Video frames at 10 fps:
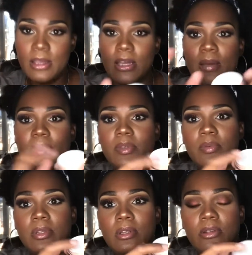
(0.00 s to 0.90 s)
Comes
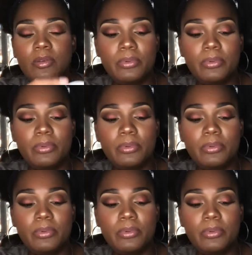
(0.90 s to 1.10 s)
with the little